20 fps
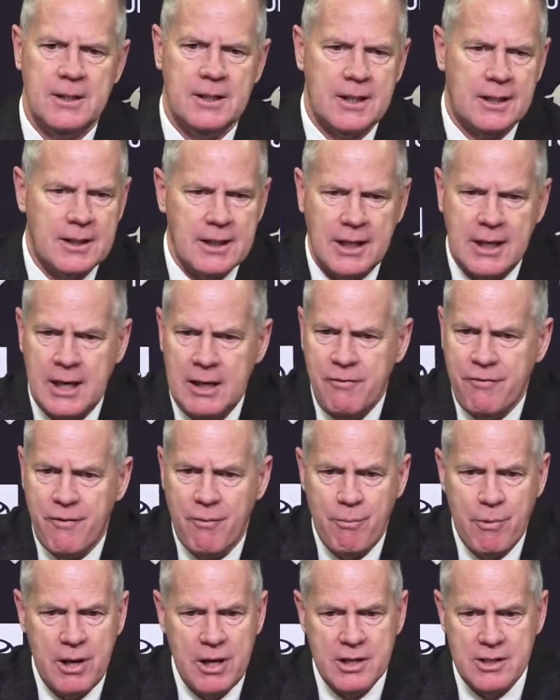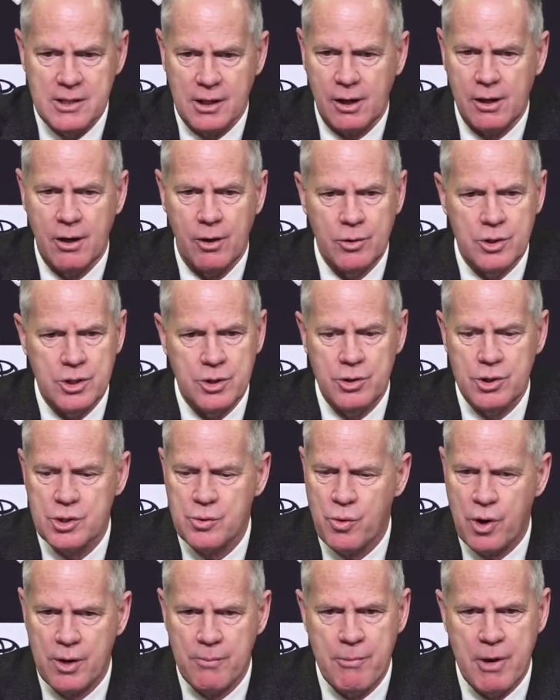the key for me as a coach, you
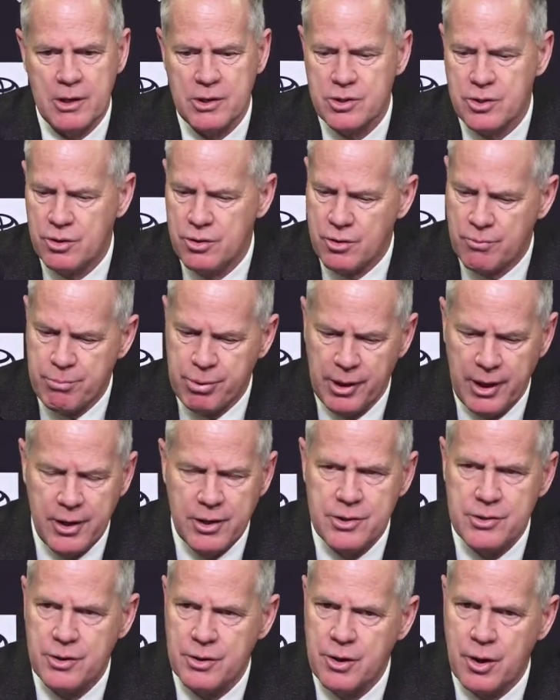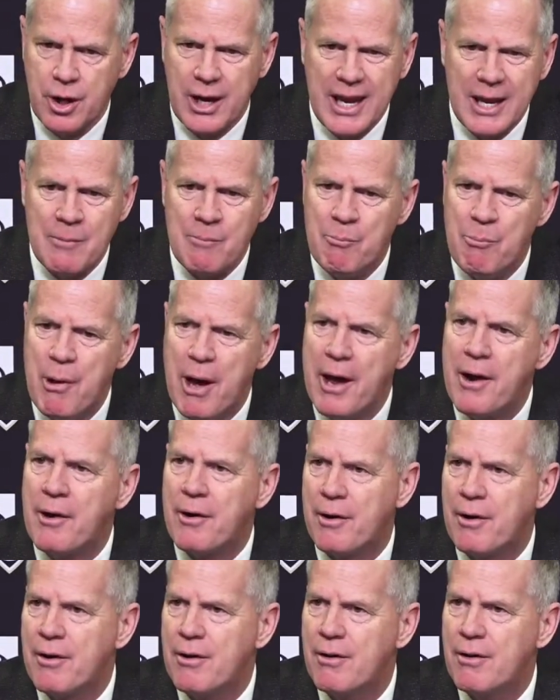just want to make sure your players you're getting
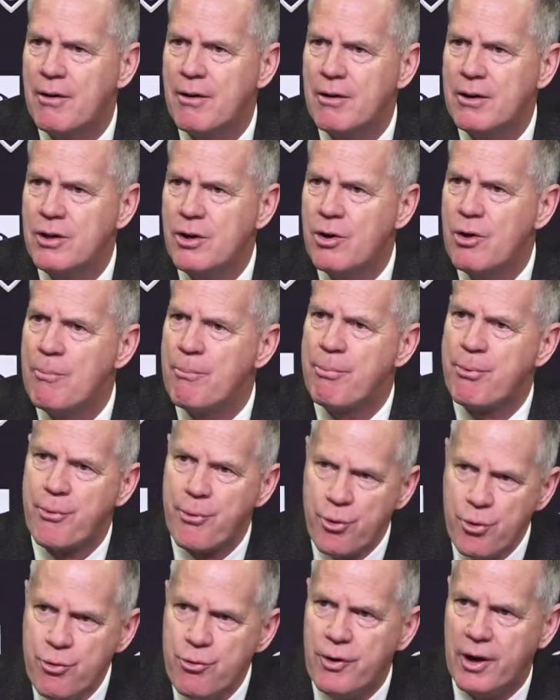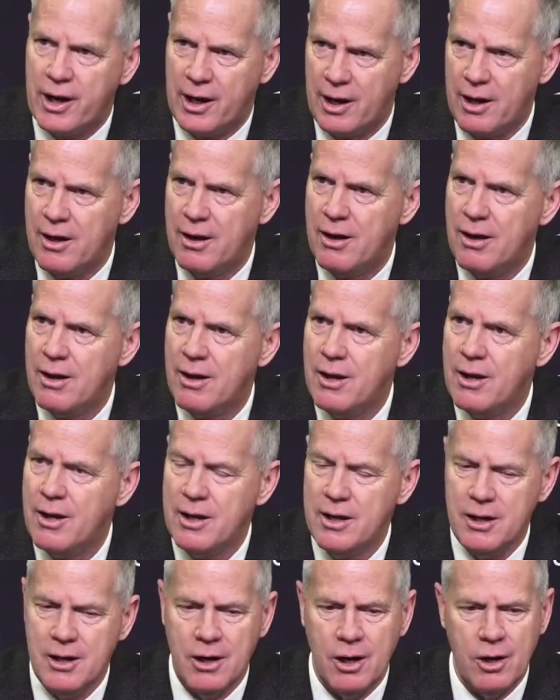better. You're improving,
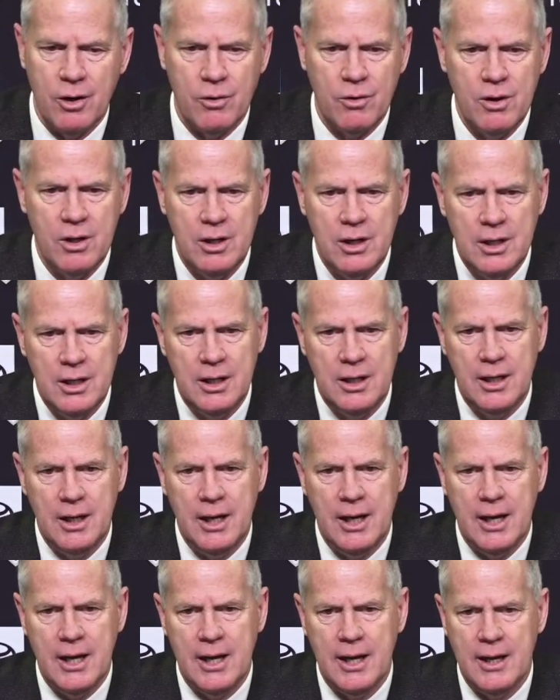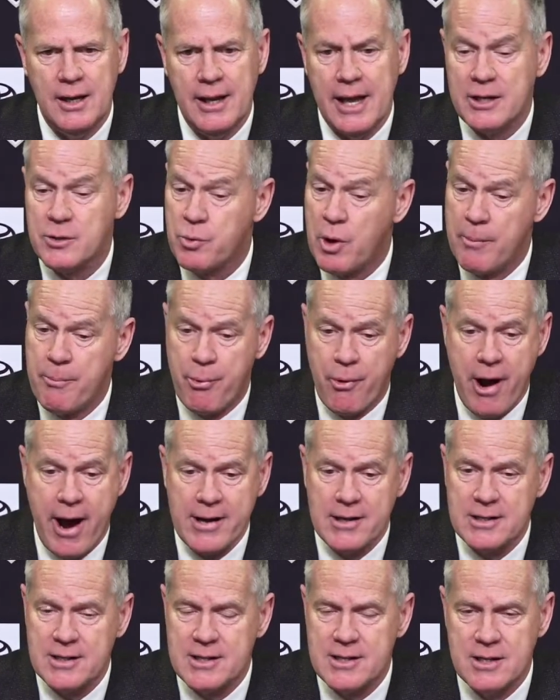you know. And that's why
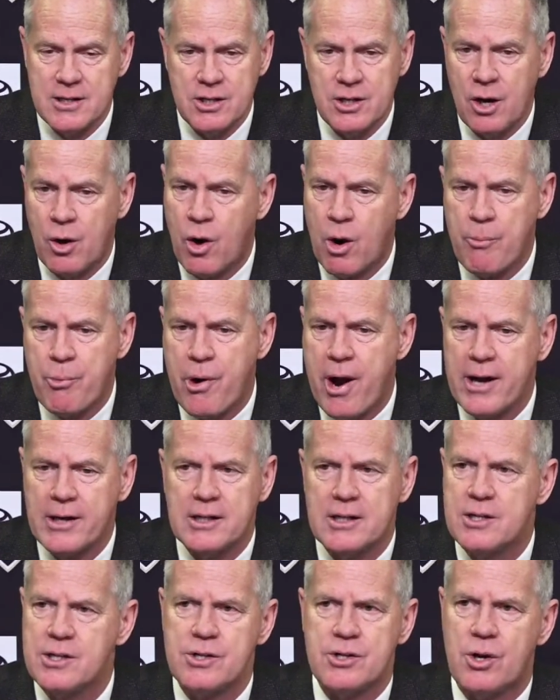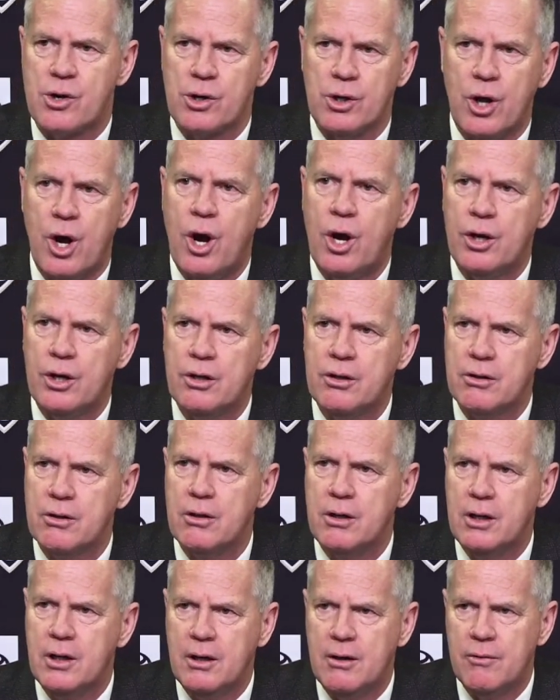practices, you know, our practices aren't long
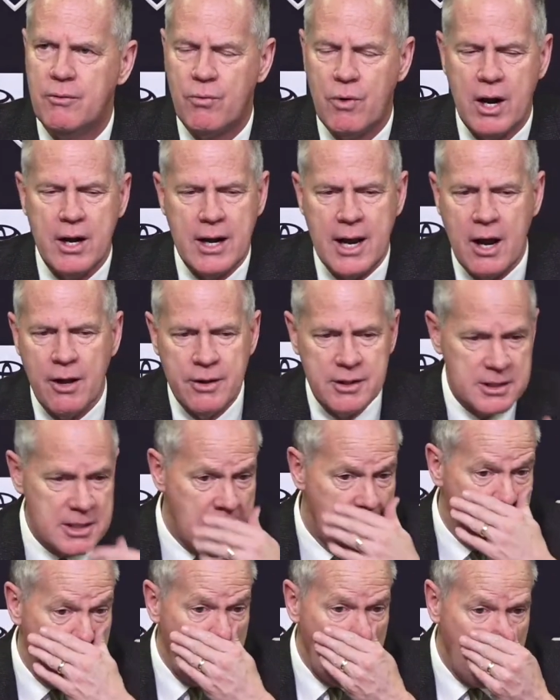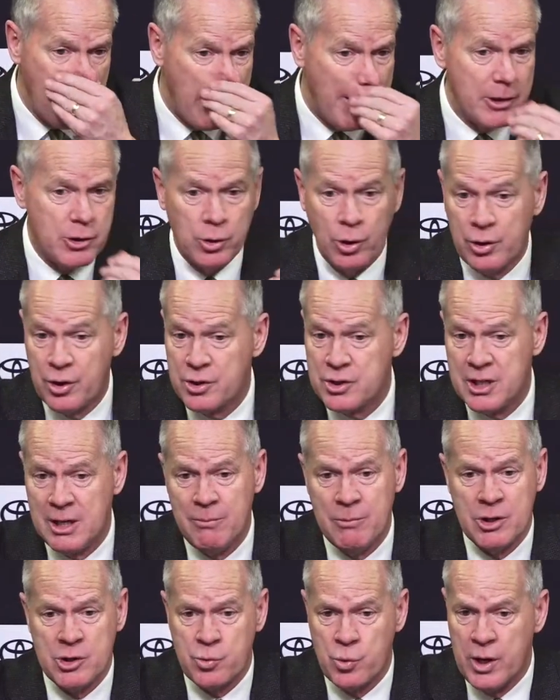right now this time of year, but I told our
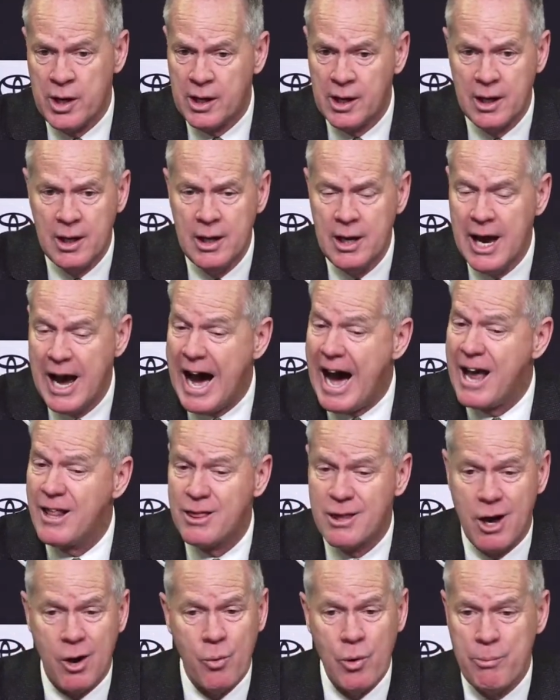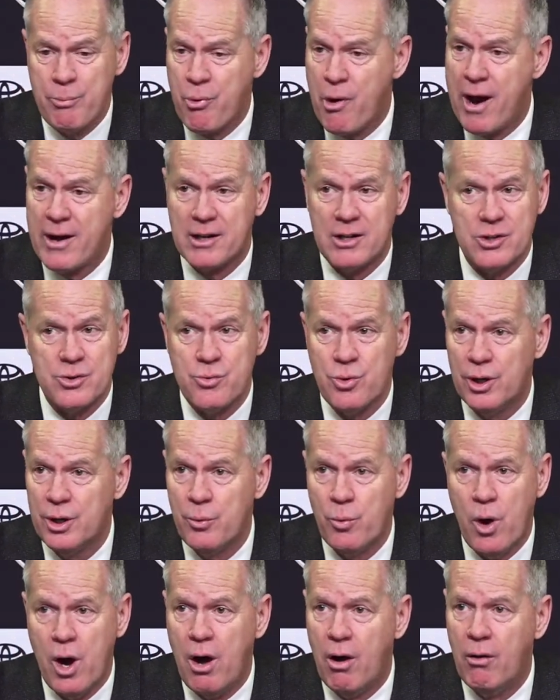team this week, I thought we practiced
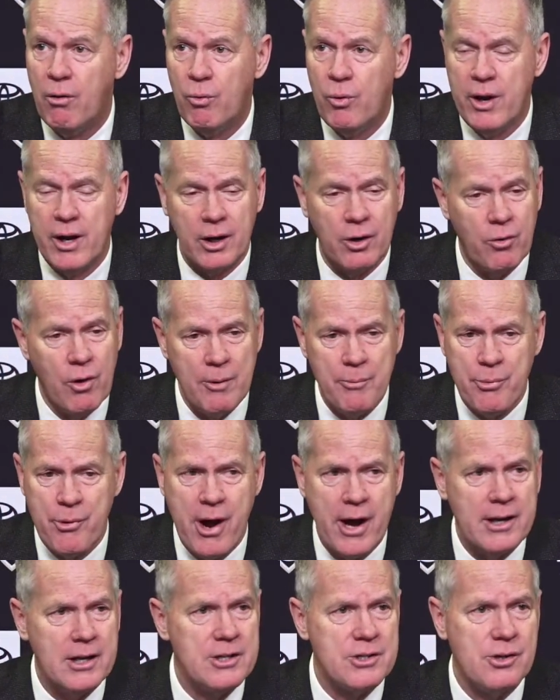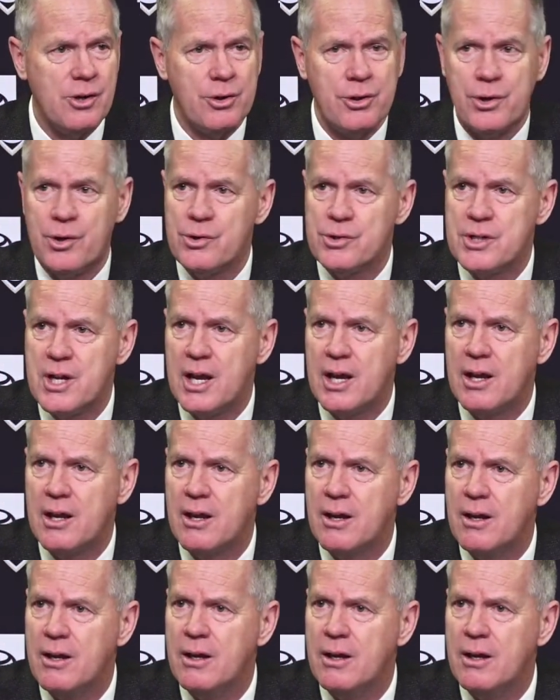really well. We had a great practice on Thursday.